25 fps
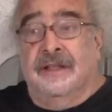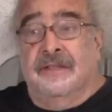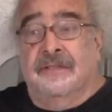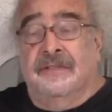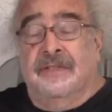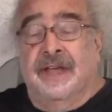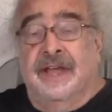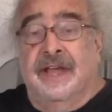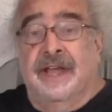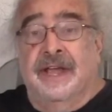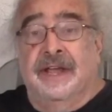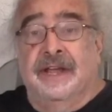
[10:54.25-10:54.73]

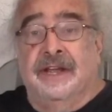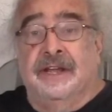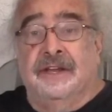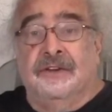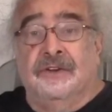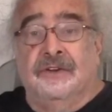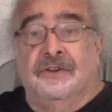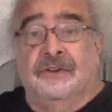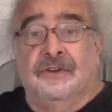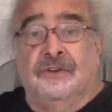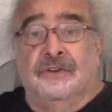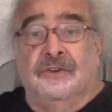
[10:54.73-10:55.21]

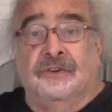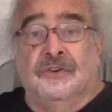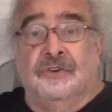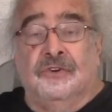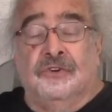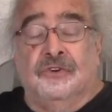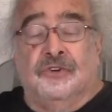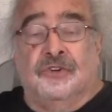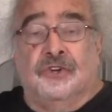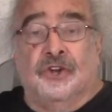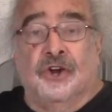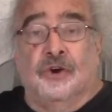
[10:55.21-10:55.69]
they
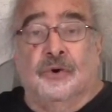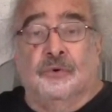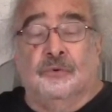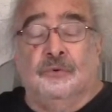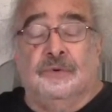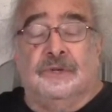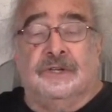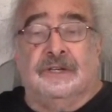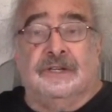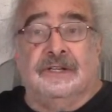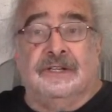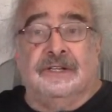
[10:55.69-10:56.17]

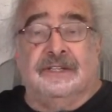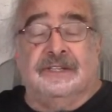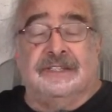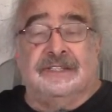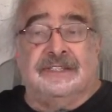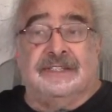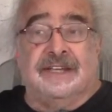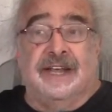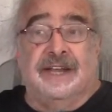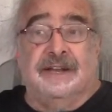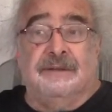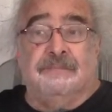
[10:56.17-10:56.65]
don't
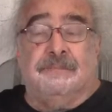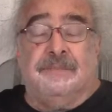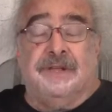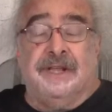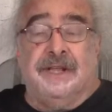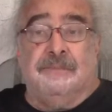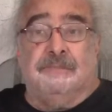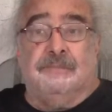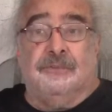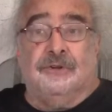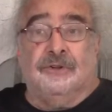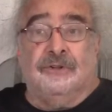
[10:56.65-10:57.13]
send
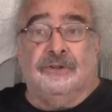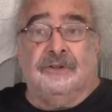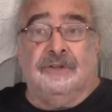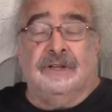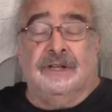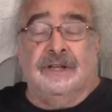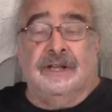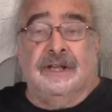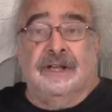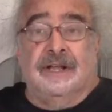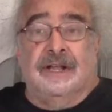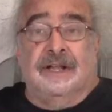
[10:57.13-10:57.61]
people
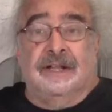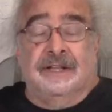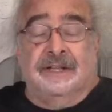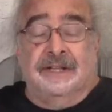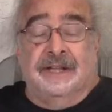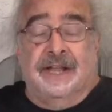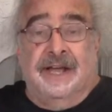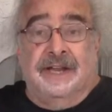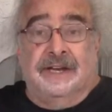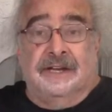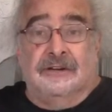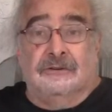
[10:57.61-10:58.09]

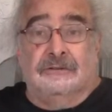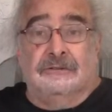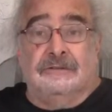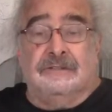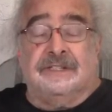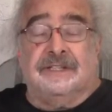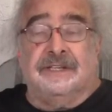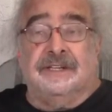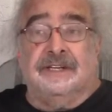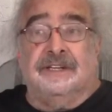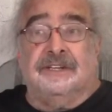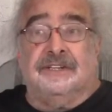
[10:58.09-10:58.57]

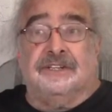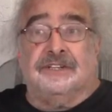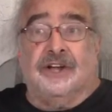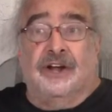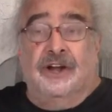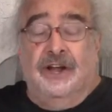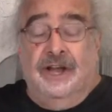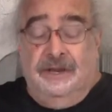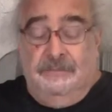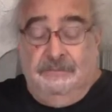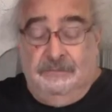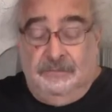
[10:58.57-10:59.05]
letters in a
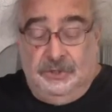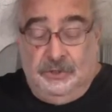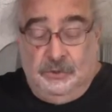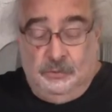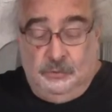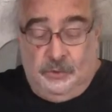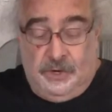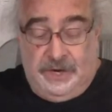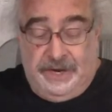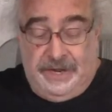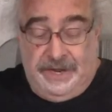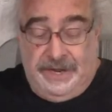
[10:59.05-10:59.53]
timely
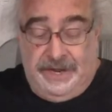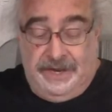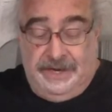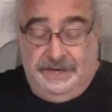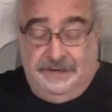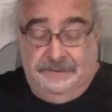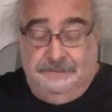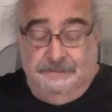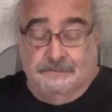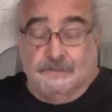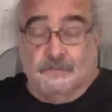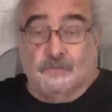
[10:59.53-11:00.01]

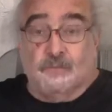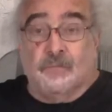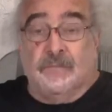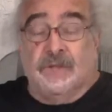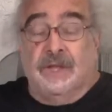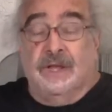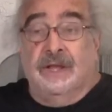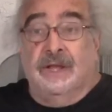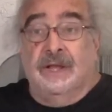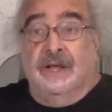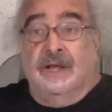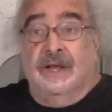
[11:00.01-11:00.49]
way.
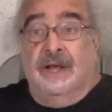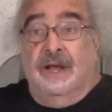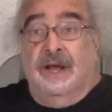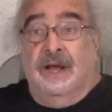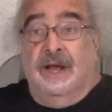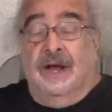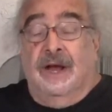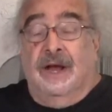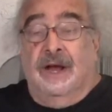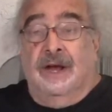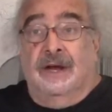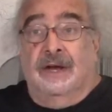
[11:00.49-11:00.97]

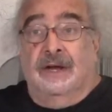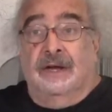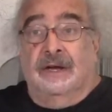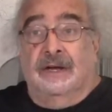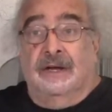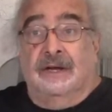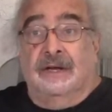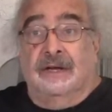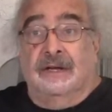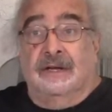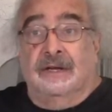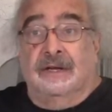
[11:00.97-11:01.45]

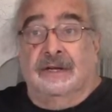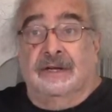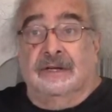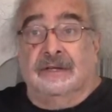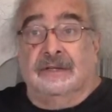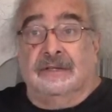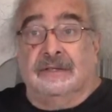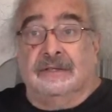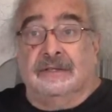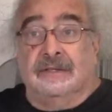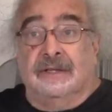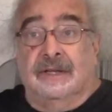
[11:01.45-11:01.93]
Uh,